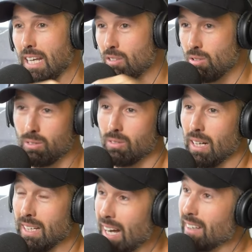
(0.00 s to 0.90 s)
into
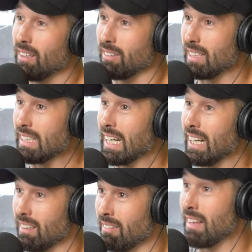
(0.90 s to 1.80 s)
an unhealthy
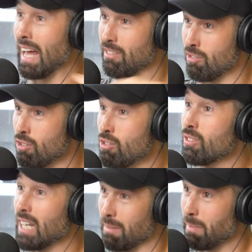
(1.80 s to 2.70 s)
gut, that
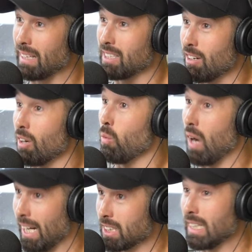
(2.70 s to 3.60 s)
new gut bacteria
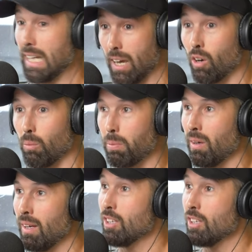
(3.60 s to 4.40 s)
will actually help